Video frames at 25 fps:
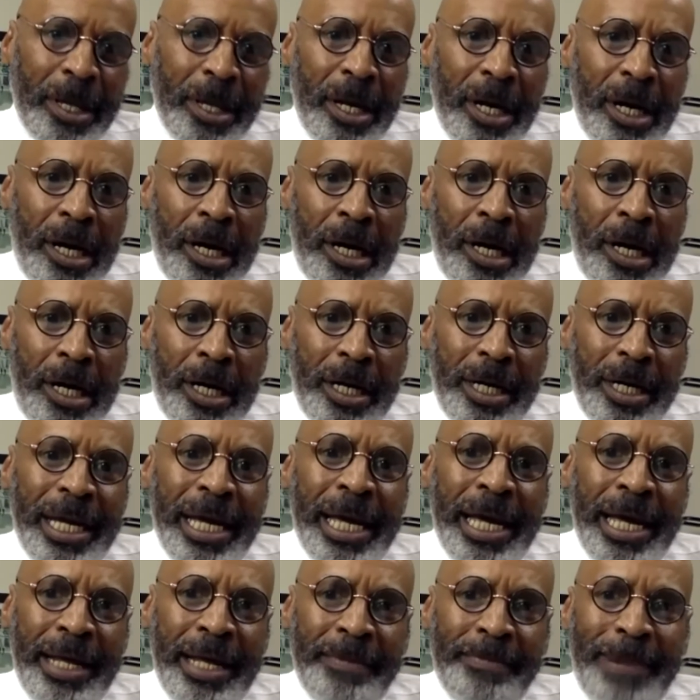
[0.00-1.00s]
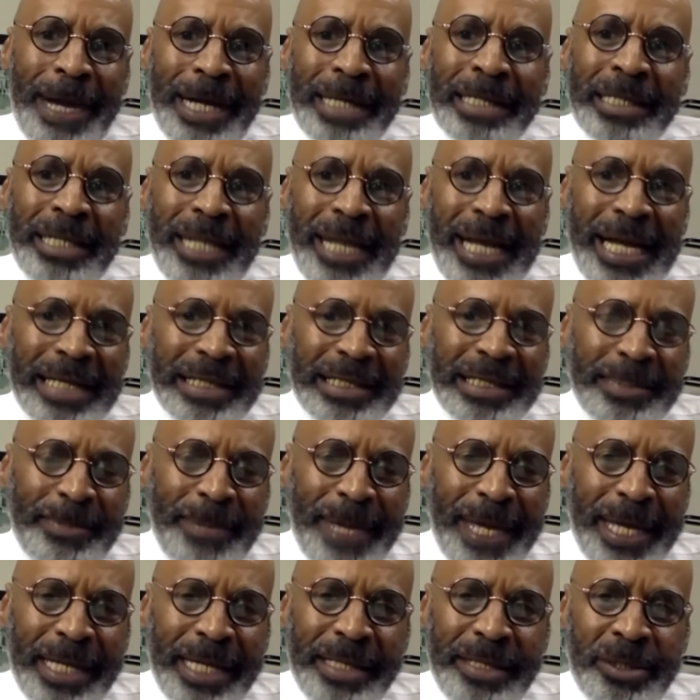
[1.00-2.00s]
and my
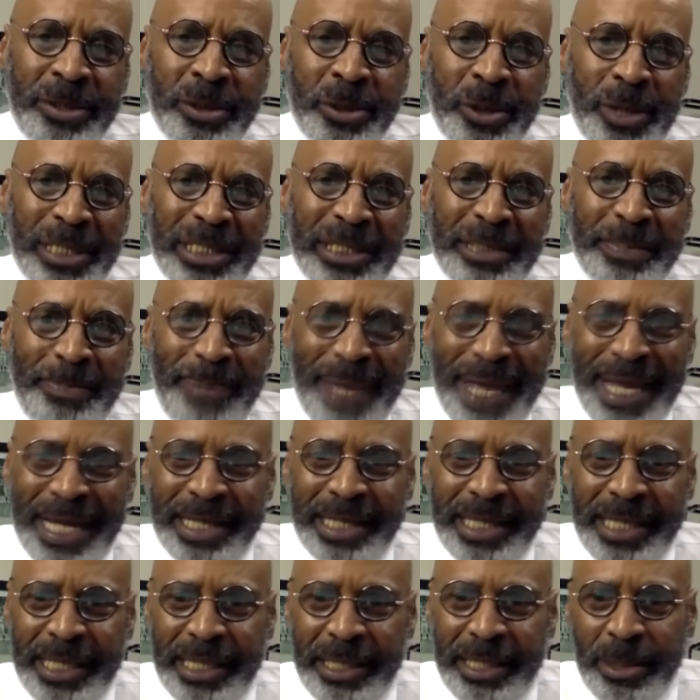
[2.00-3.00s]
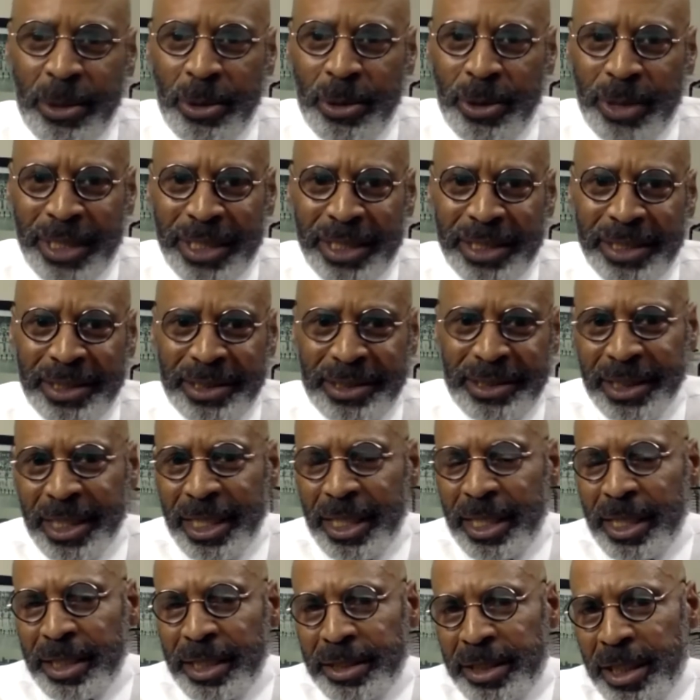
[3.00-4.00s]
classmate Joyce Beatty, who is
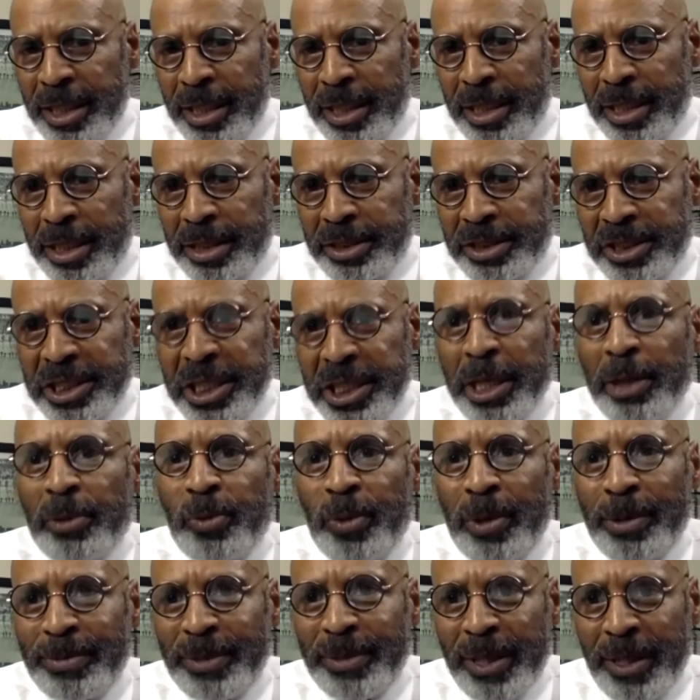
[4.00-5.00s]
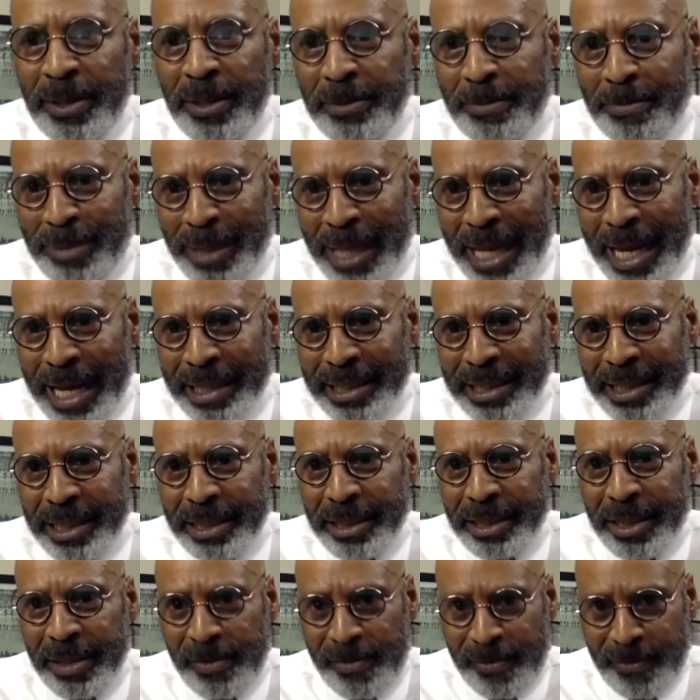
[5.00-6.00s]
the chairwoman of the Black
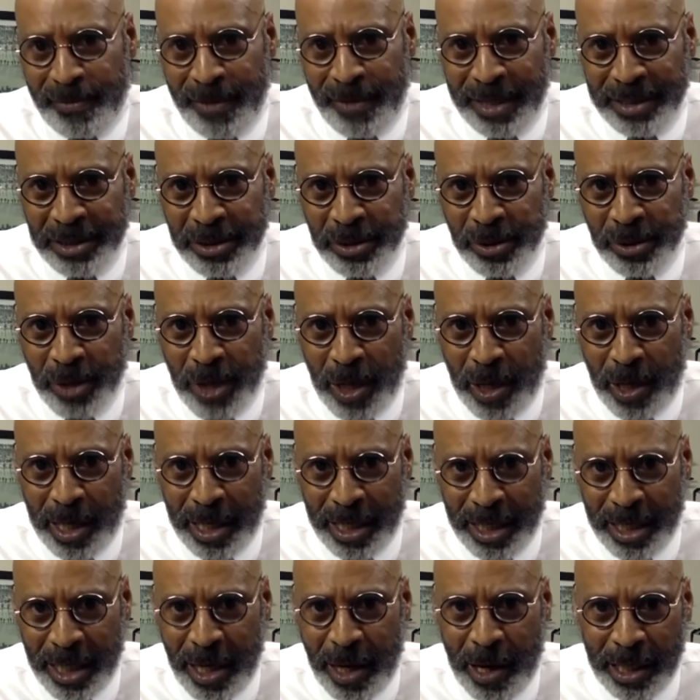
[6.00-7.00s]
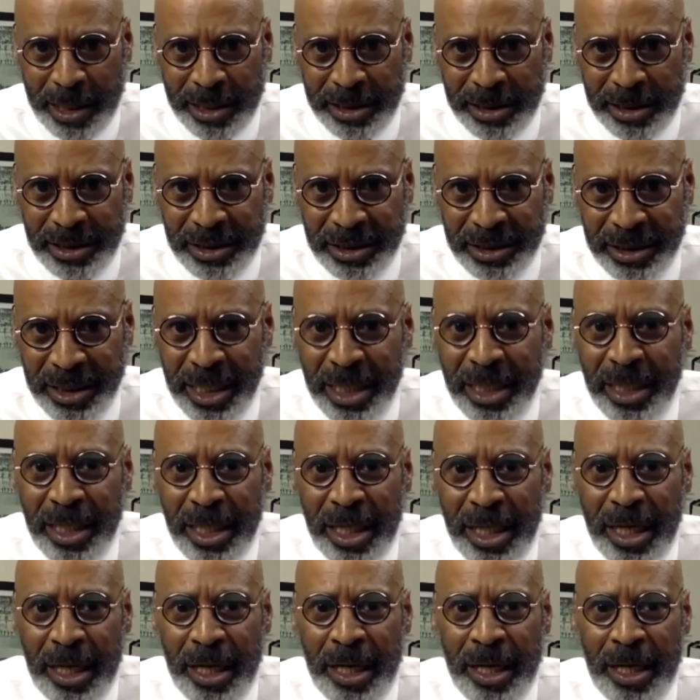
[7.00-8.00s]
Congressional Caucus
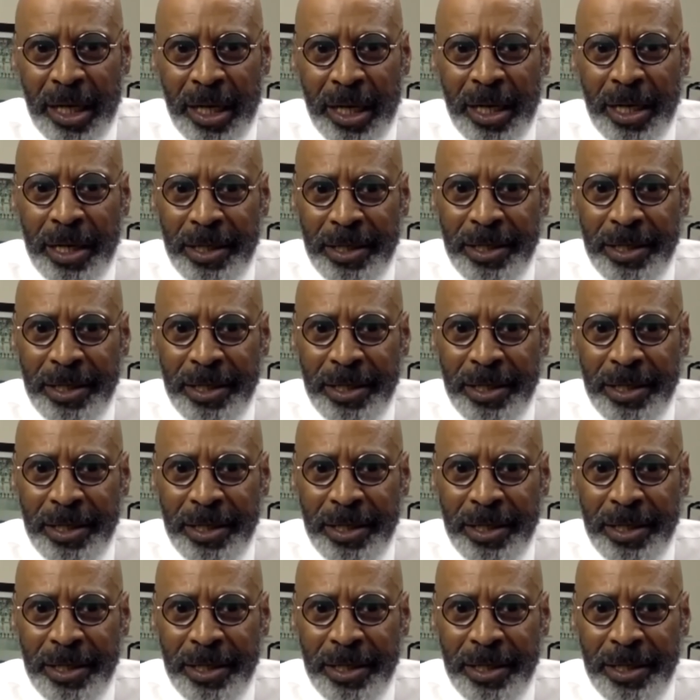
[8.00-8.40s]
uh,